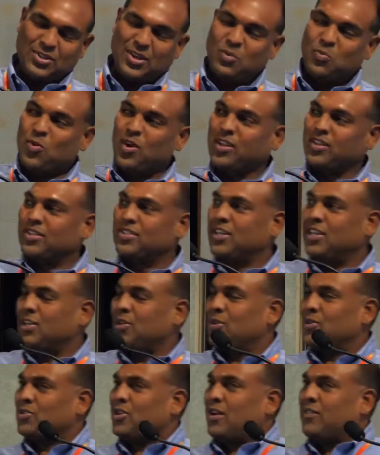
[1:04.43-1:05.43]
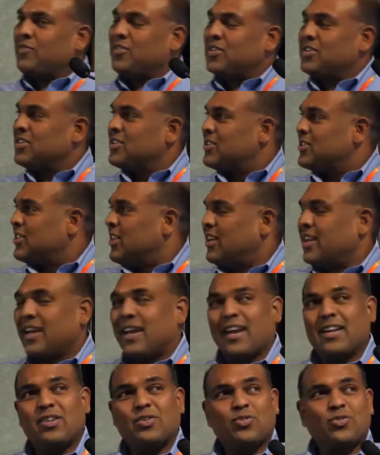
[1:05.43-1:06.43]
I work in the CTO's office, and I
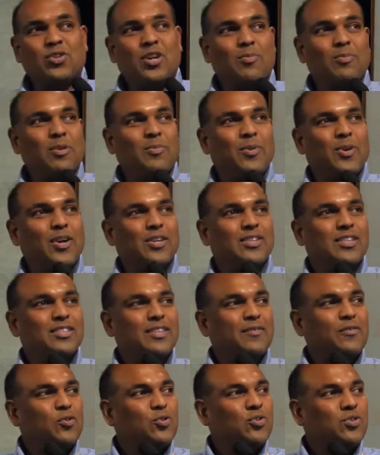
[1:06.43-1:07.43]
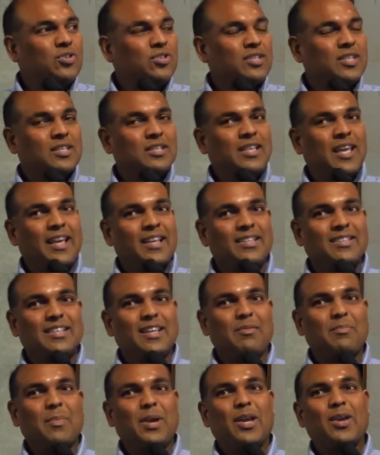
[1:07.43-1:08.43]
get into trouble because I say futuristic things
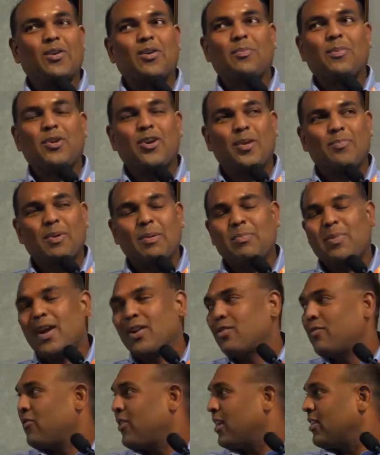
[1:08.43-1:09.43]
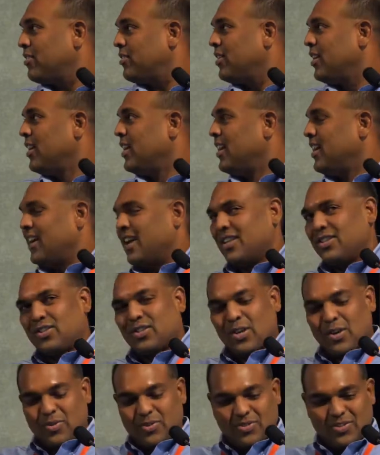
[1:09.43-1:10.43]
that may or may not be plan of record. And
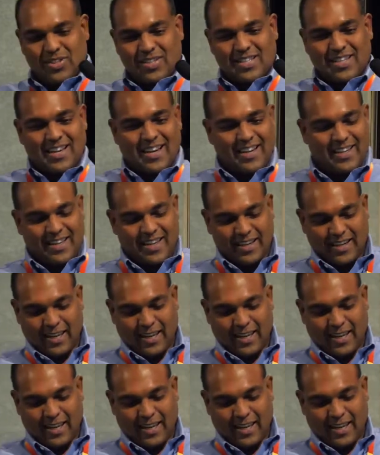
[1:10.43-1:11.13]
so this is a slide that